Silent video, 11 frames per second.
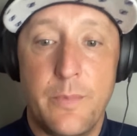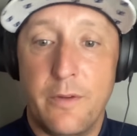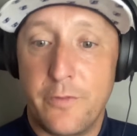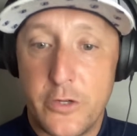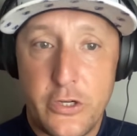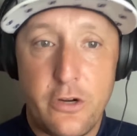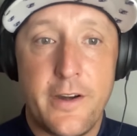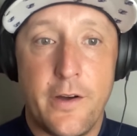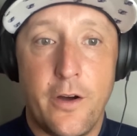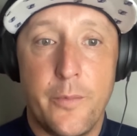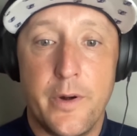but for sure at
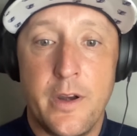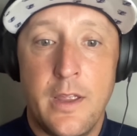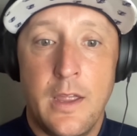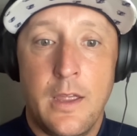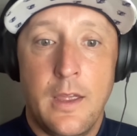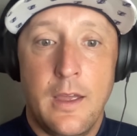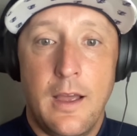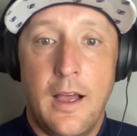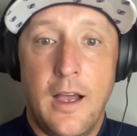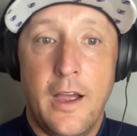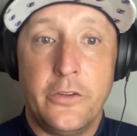Auburn,
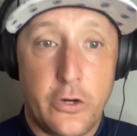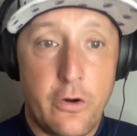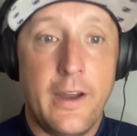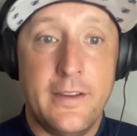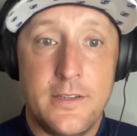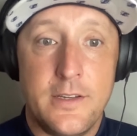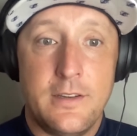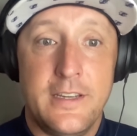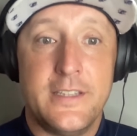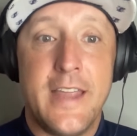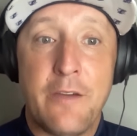you're crazy.
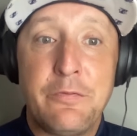He's